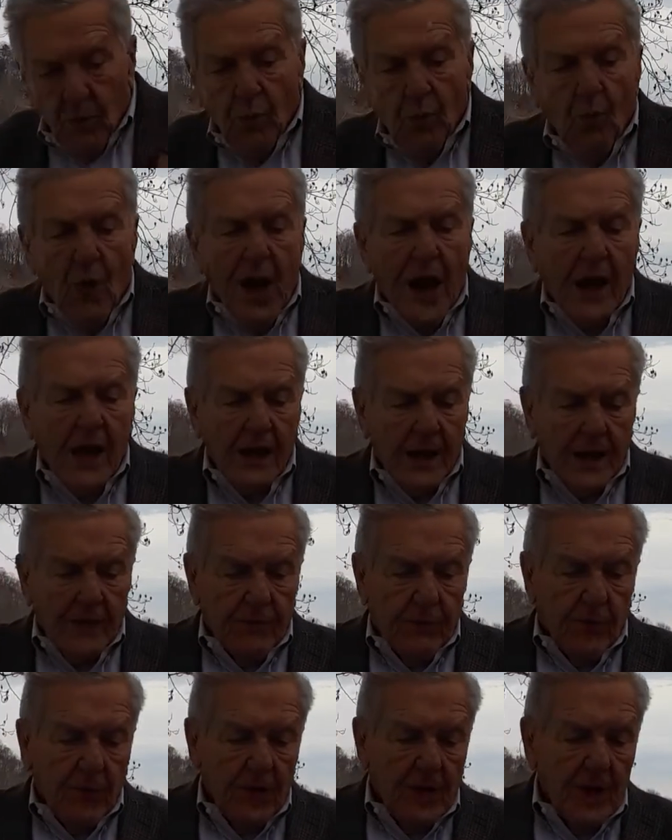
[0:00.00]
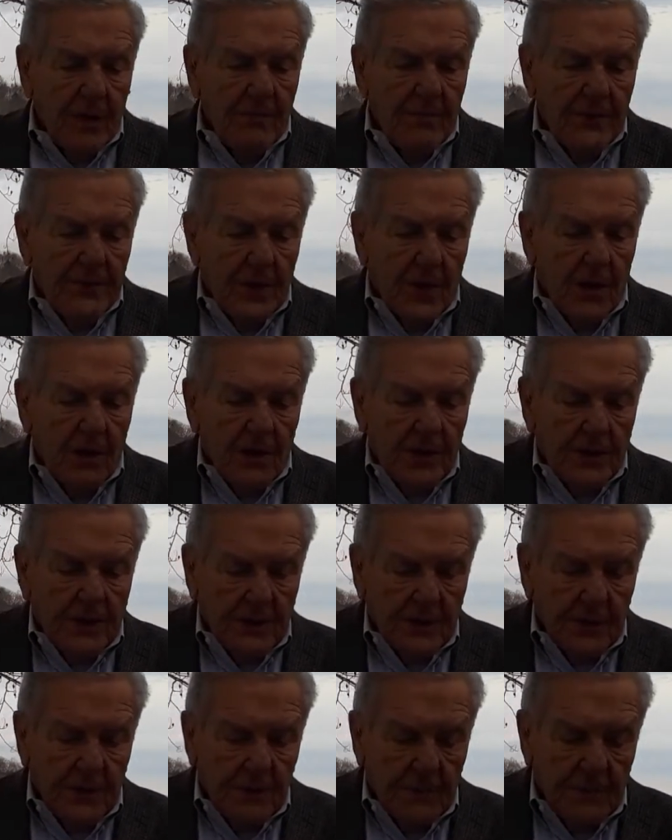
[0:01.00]
wildlife will come and talk to
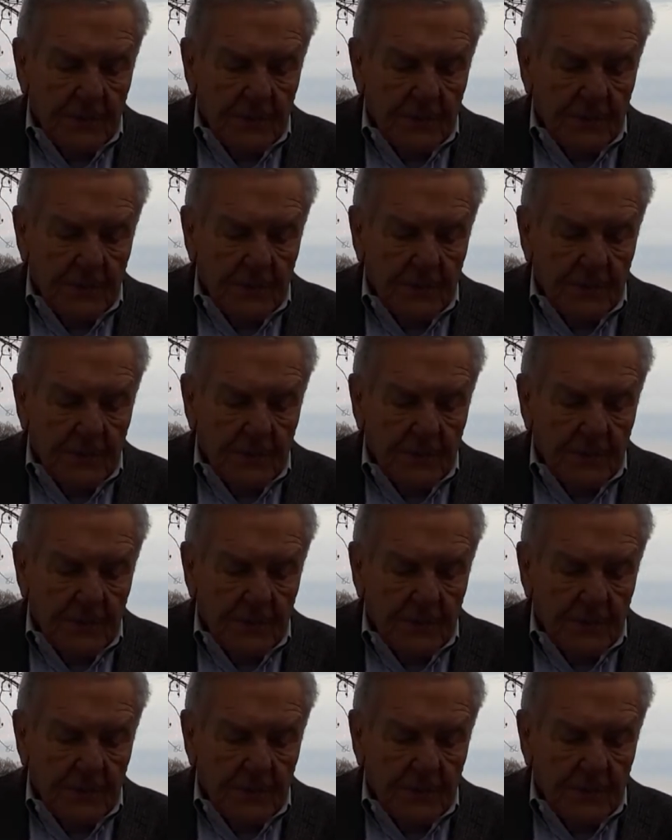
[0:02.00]
you.